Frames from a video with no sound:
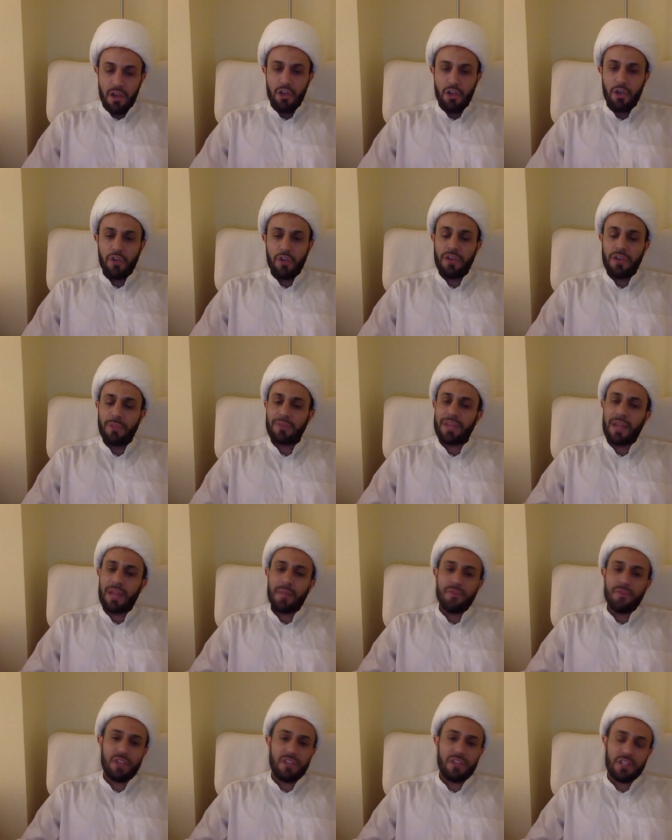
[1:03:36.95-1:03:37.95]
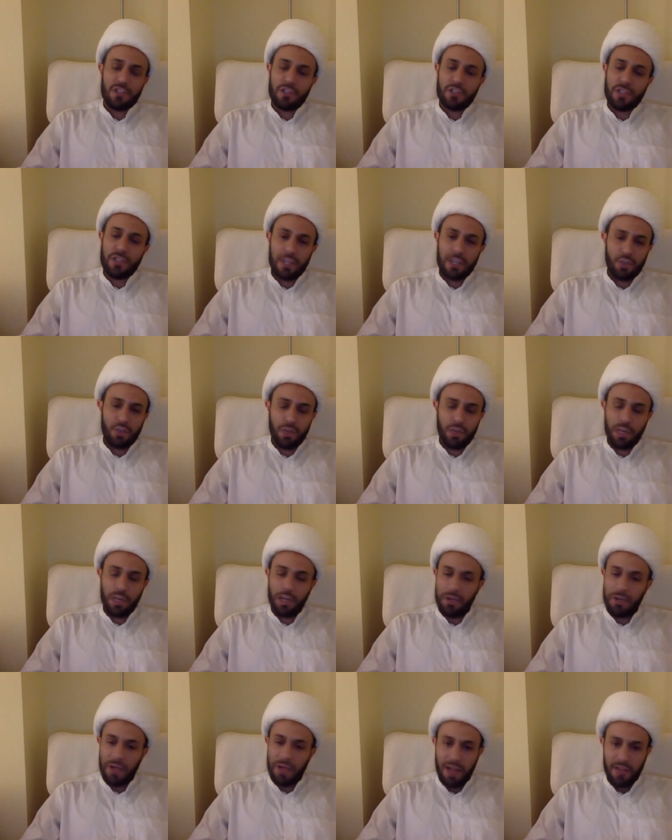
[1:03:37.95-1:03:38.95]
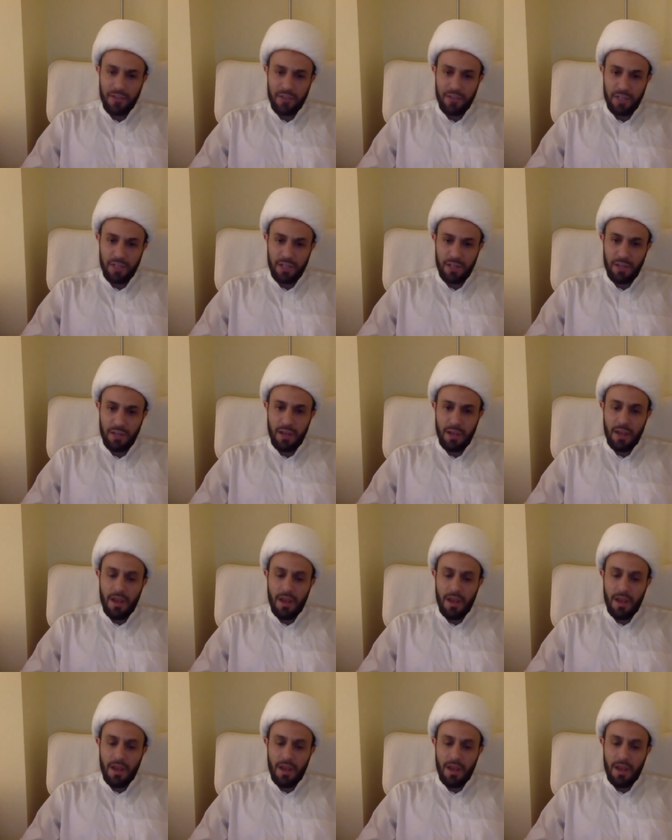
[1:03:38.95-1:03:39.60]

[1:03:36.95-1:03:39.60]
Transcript: Sometimes it's intellectual curiosity,